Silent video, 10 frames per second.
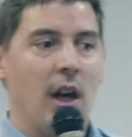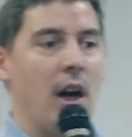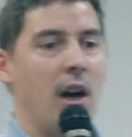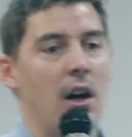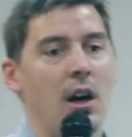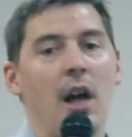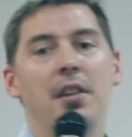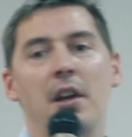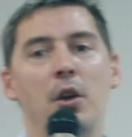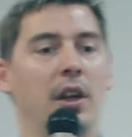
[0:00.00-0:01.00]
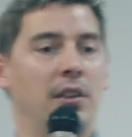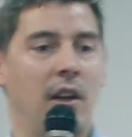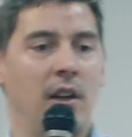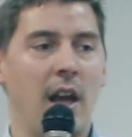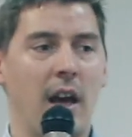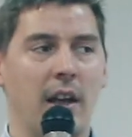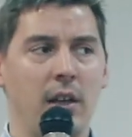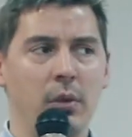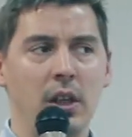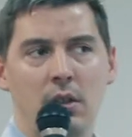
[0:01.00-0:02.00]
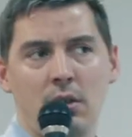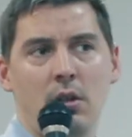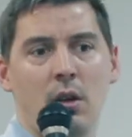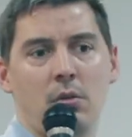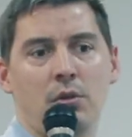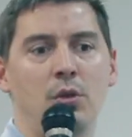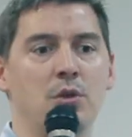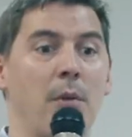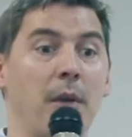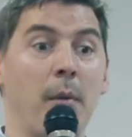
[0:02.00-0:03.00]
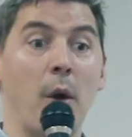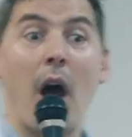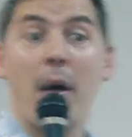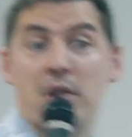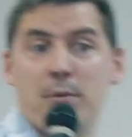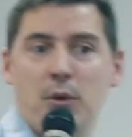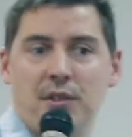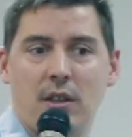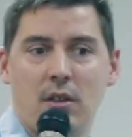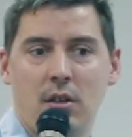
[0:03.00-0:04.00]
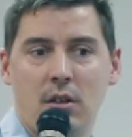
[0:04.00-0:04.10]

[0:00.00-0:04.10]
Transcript: And then you can tell, yeah, can we do something about Irish music?